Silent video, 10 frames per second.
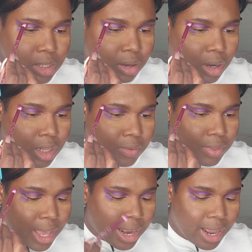all
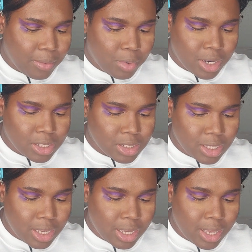of that. I want to
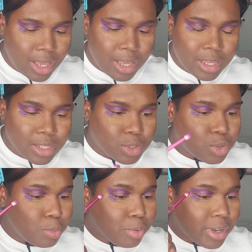see
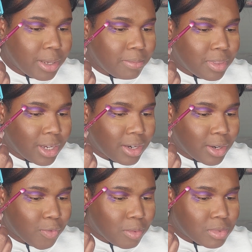Supreme
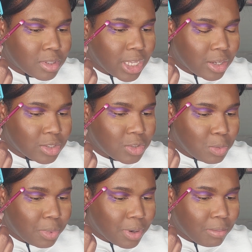Thunder from Sailor
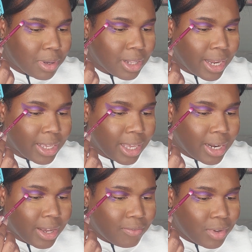Jupiter, but like
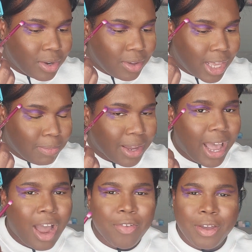in a video game. Like
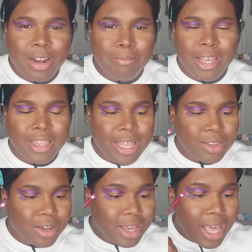how are they gonna make that
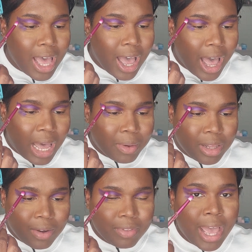look? I would
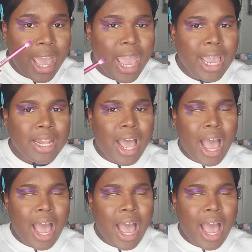love that. And